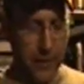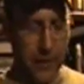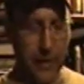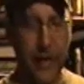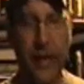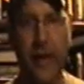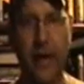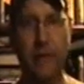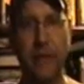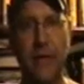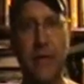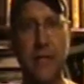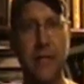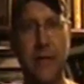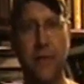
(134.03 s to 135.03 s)
I have
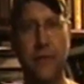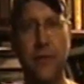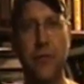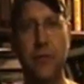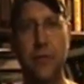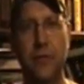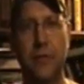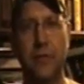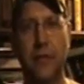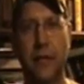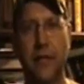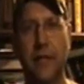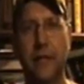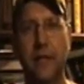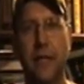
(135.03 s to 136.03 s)
these. I've used
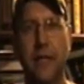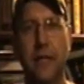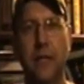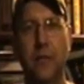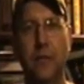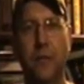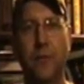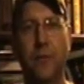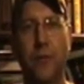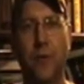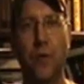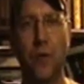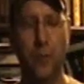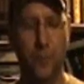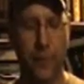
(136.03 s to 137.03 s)
leg tendons
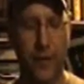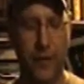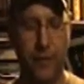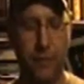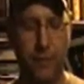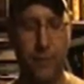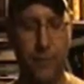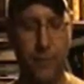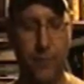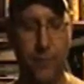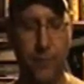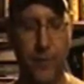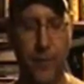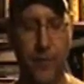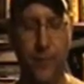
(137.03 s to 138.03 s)
before, but
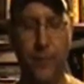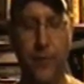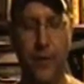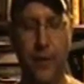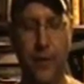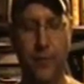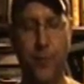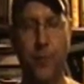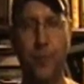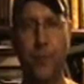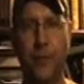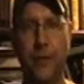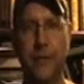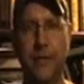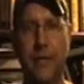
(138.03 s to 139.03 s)
the
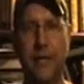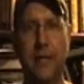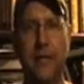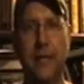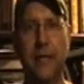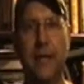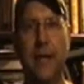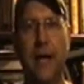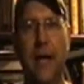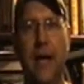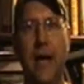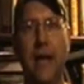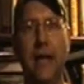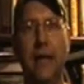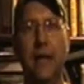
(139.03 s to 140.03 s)
tendon that
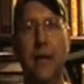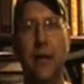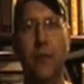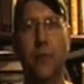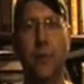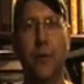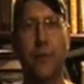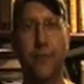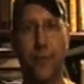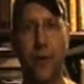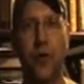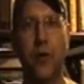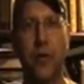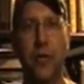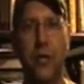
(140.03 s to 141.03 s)
I
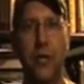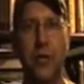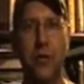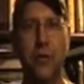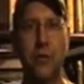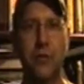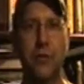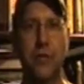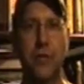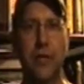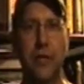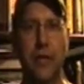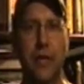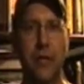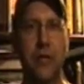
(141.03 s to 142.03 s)
prefer to use
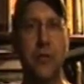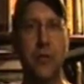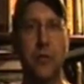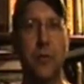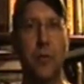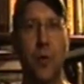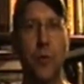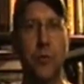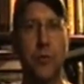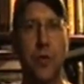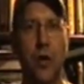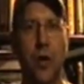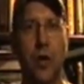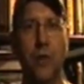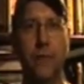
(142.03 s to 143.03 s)
and use the most
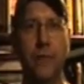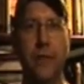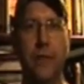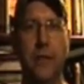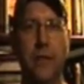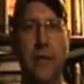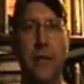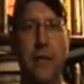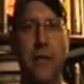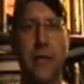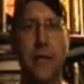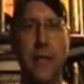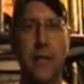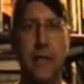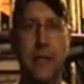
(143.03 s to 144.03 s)
often
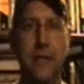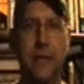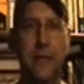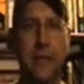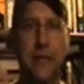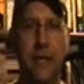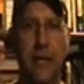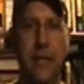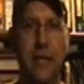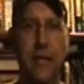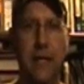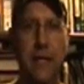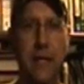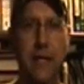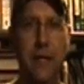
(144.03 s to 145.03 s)
is the
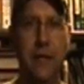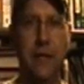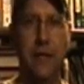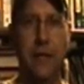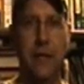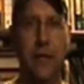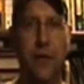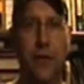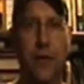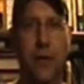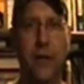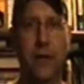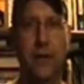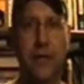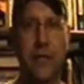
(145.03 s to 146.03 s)
tendon
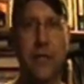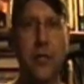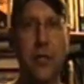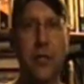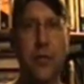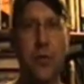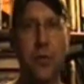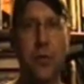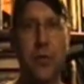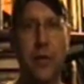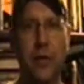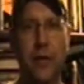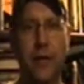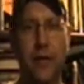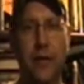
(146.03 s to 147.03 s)
and the sinew
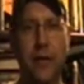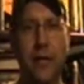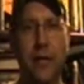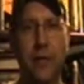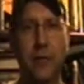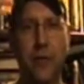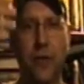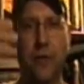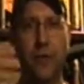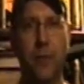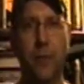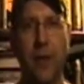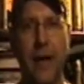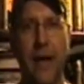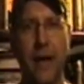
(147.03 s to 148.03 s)
that comes off the
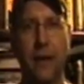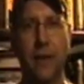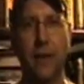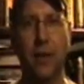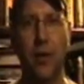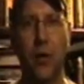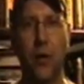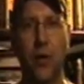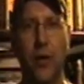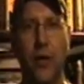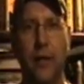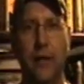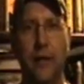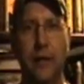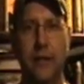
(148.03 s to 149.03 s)
back of the
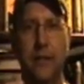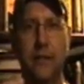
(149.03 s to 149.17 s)
loin.